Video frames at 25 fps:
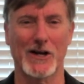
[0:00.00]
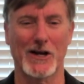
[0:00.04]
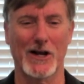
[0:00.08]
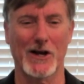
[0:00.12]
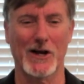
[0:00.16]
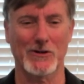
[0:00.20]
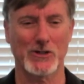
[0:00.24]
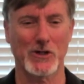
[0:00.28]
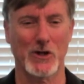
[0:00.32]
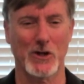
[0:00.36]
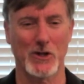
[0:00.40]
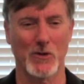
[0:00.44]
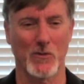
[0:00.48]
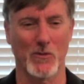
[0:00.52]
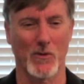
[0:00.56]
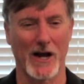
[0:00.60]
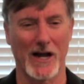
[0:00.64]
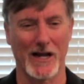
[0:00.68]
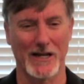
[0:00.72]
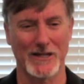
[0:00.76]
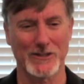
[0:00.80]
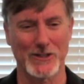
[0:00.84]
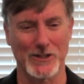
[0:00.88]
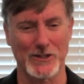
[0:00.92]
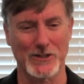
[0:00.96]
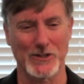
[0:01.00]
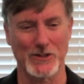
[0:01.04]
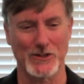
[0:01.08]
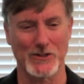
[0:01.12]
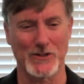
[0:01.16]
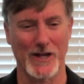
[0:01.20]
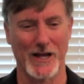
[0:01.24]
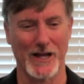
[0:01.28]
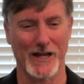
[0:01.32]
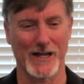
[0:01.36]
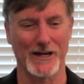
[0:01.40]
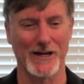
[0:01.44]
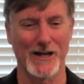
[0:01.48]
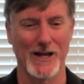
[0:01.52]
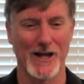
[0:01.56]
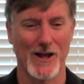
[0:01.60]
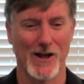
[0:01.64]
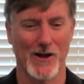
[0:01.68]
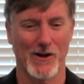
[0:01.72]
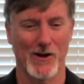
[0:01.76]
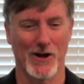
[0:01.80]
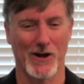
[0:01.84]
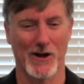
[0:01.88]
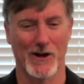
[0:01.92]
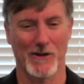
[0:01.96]
and I'll show you why in just a second,
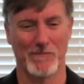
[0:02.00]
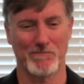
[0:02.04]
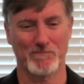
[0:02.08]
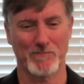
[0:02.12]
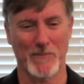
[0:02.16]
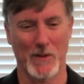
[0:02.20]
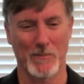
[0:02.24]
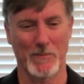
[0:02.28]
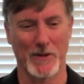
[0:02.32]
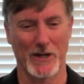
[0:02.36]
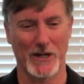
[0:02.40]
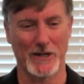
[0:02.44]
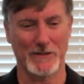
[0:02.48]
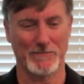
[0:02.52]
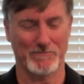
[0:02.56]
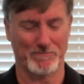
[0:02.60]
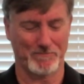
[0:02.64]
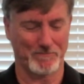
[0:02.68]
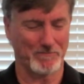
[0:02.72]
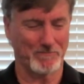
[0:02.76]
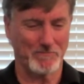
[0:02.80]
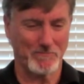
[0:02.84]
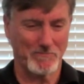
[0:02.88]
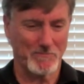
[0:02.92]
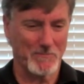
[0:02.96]
um, but